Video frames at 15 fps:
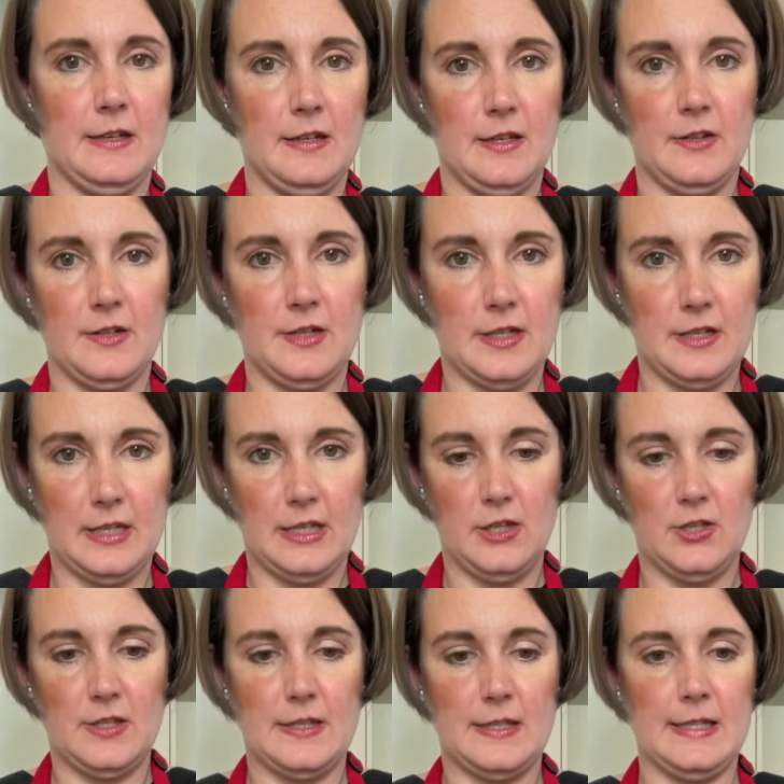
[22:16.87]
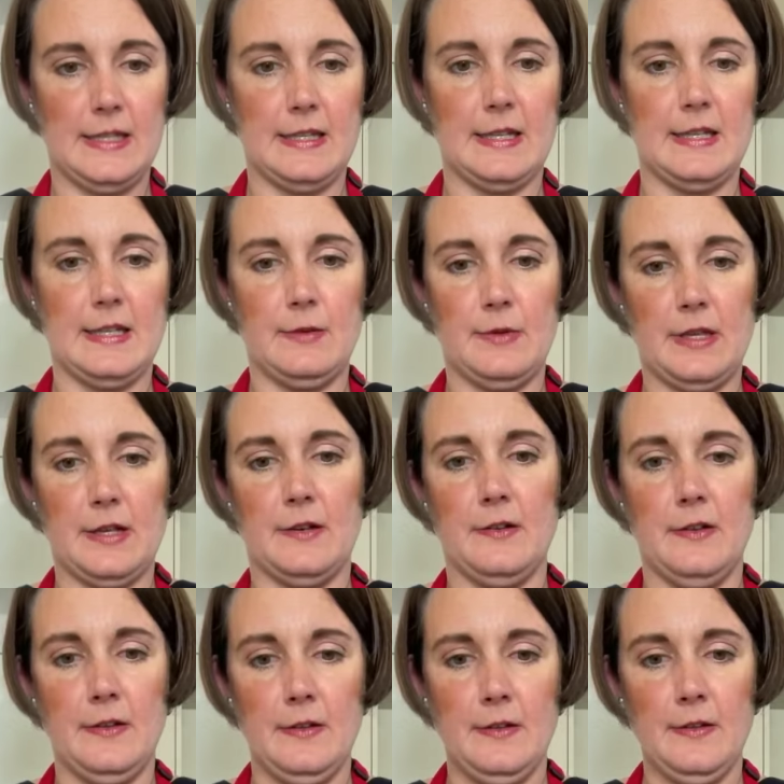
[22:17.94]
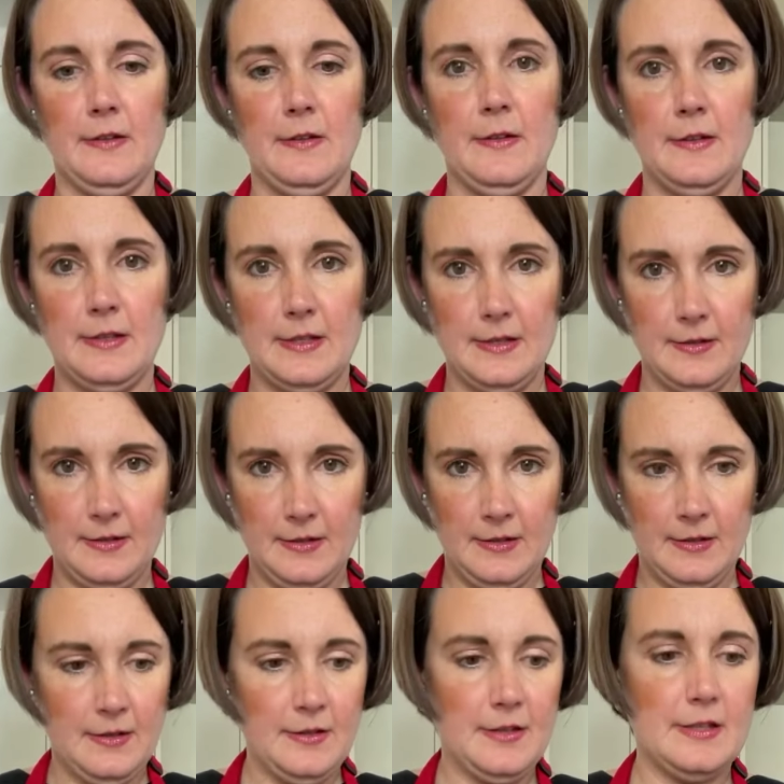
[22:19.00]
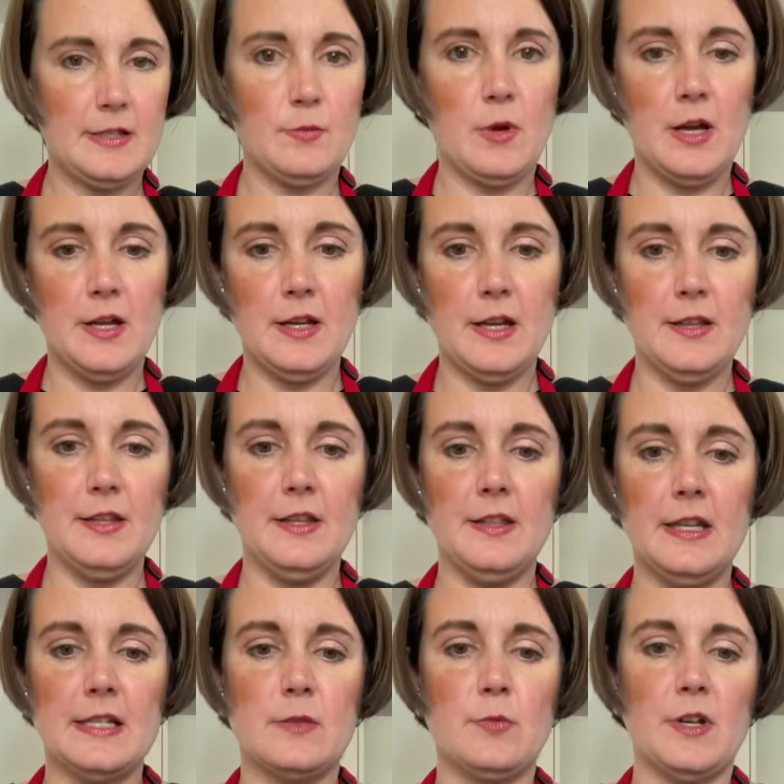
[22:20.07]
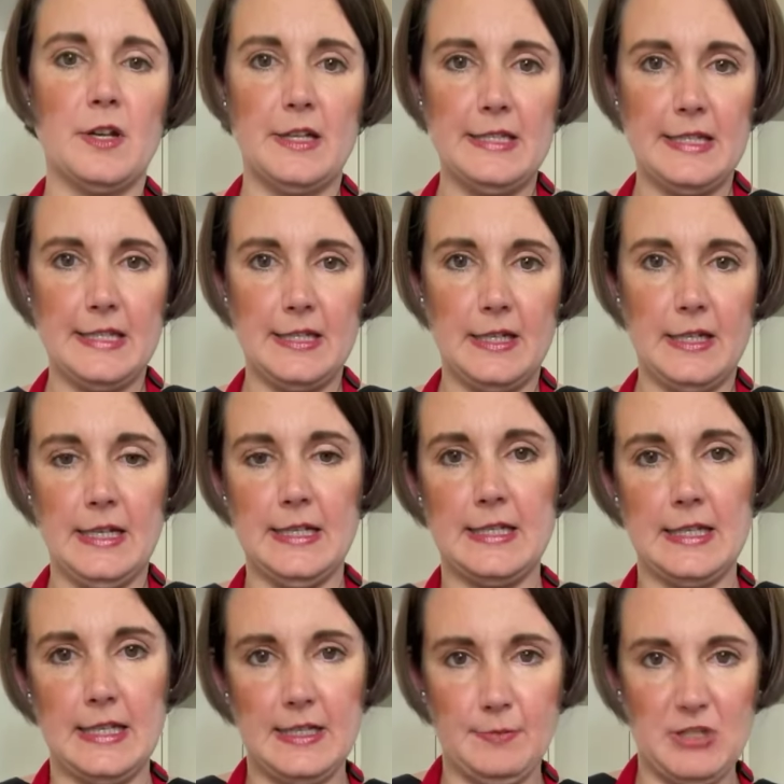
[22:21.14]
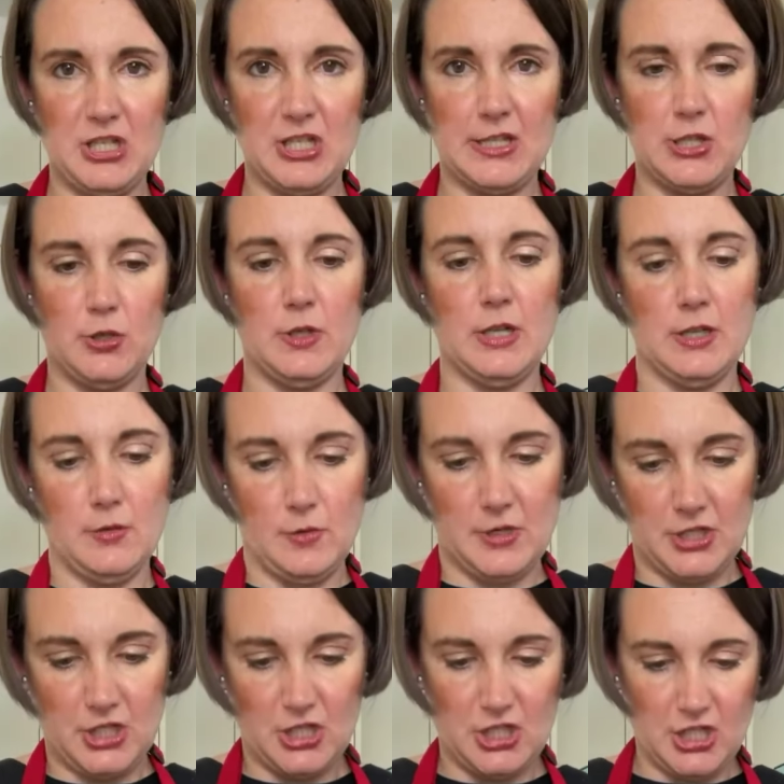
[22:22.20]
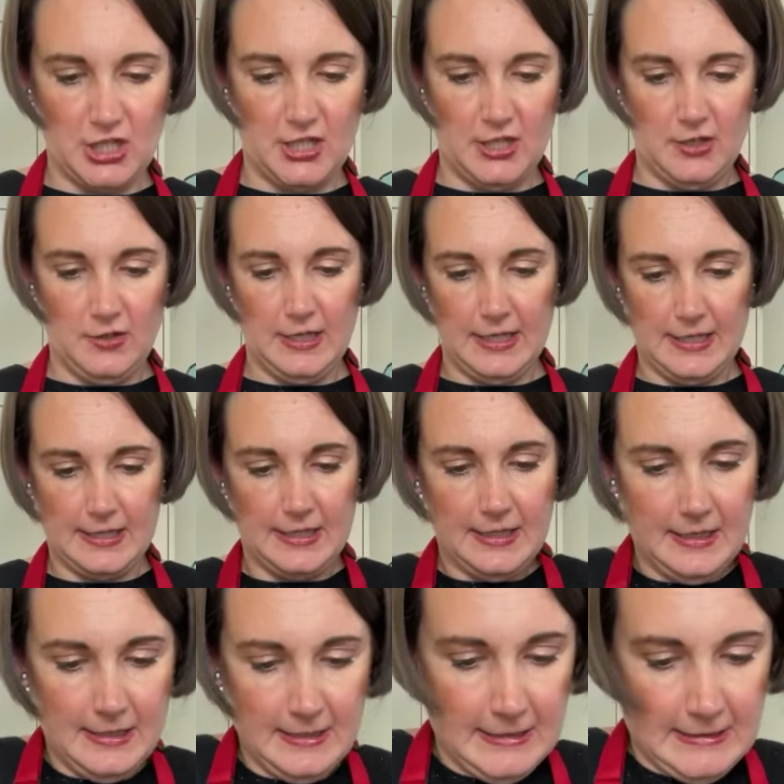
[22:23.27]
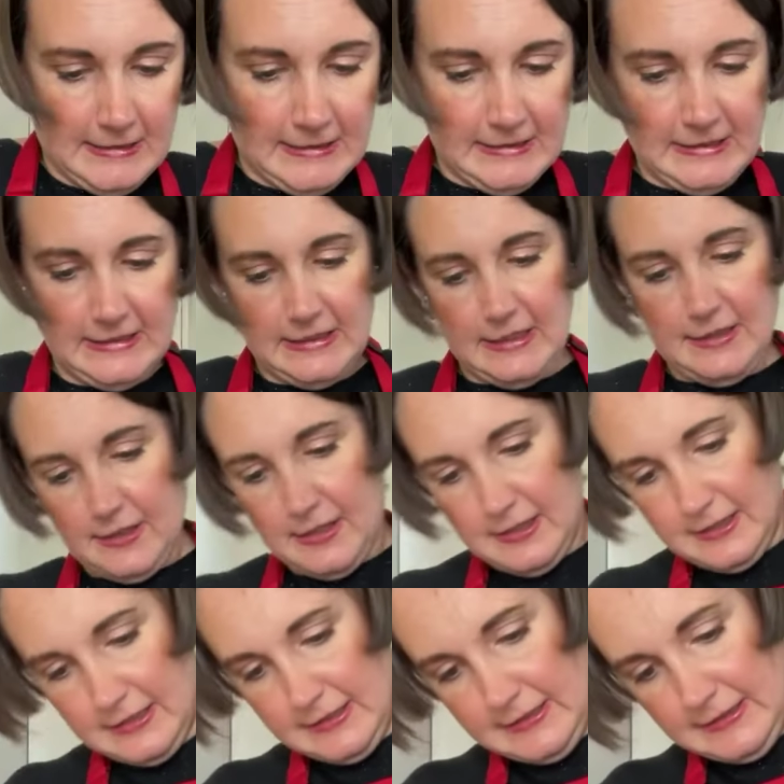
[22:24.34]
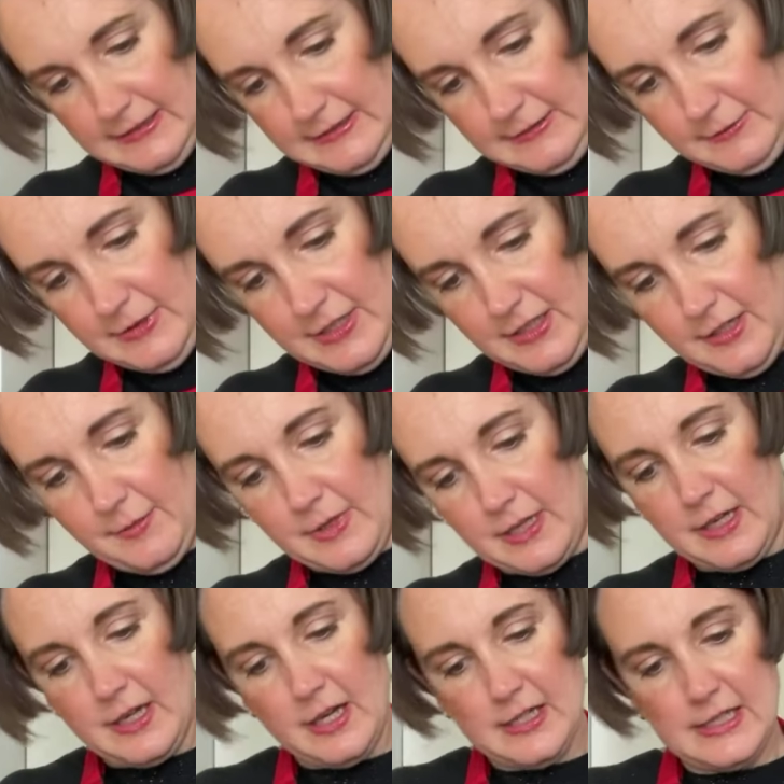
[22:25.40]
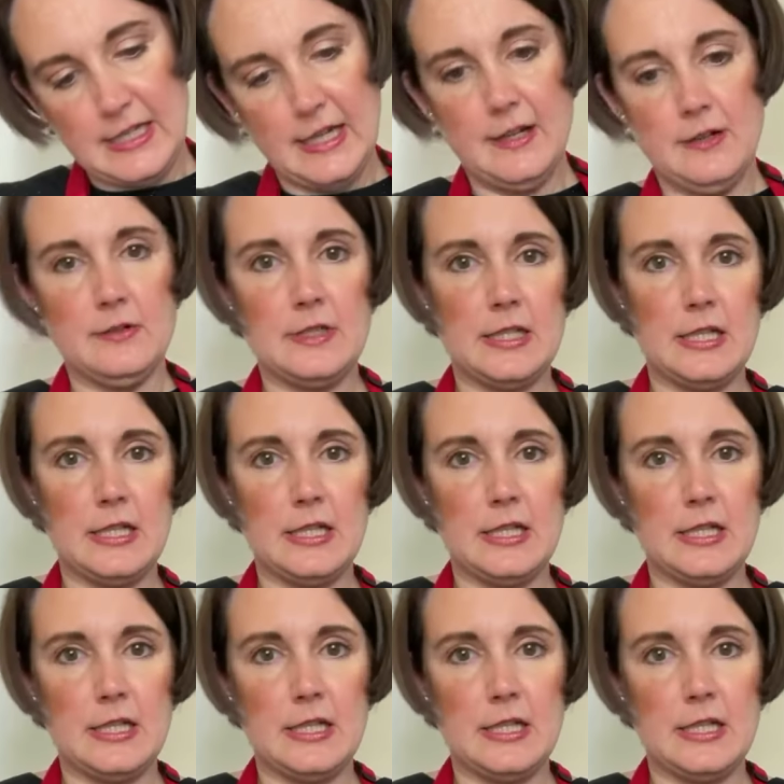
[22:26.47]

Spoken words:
I don't think you can see that. There we are. There's one, and then there's one I did earlier. So let me just do another one to show you. Here's another one that I'm going to cut out.